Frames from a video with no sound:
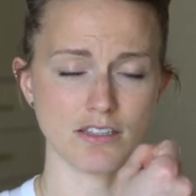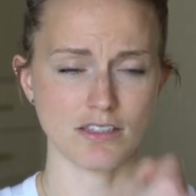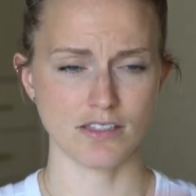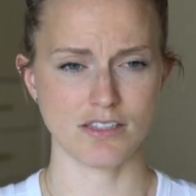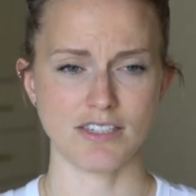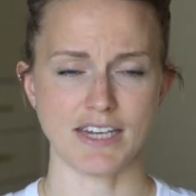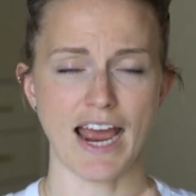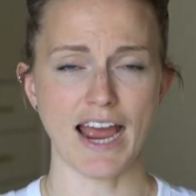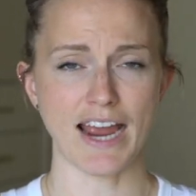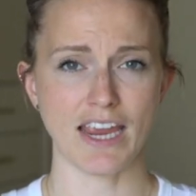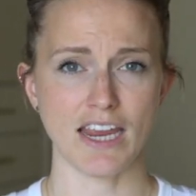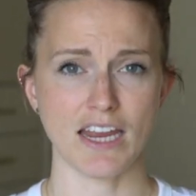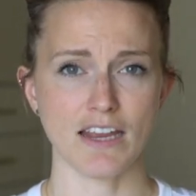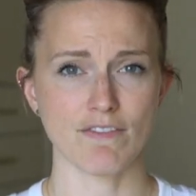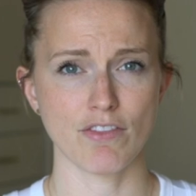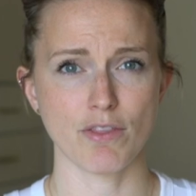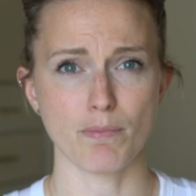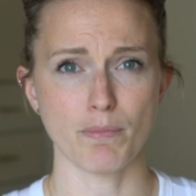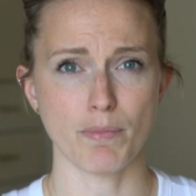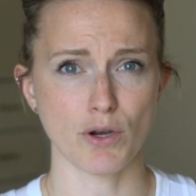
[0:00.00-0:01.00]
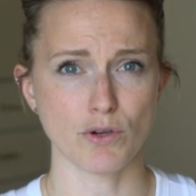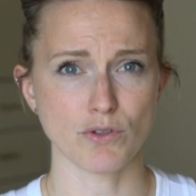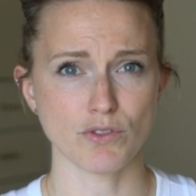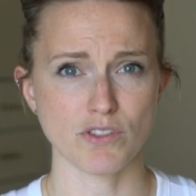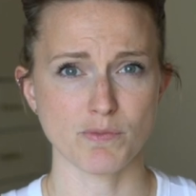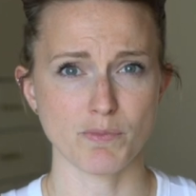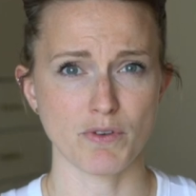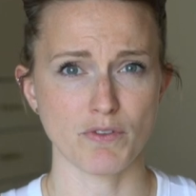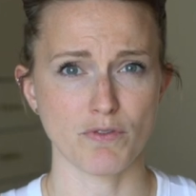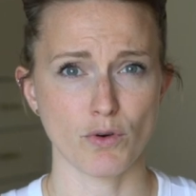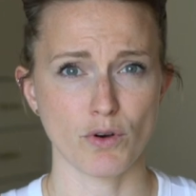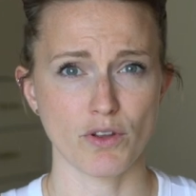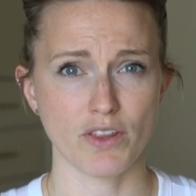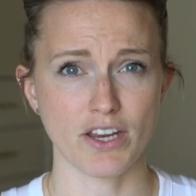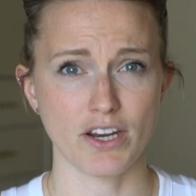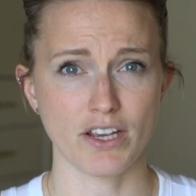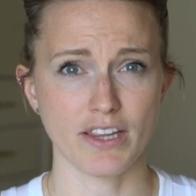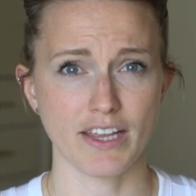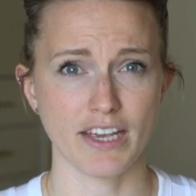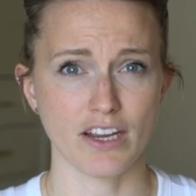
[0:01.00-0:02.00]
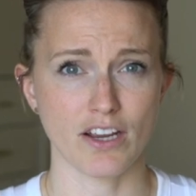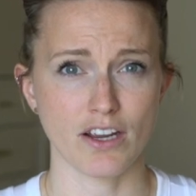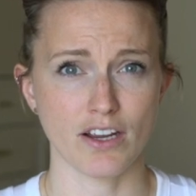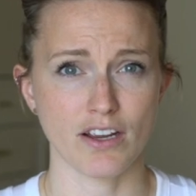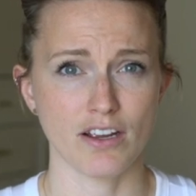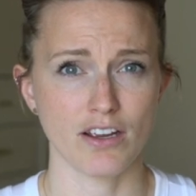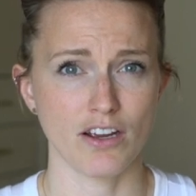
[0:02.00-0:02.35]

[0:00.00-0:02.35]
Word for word: stacking of the bones before they like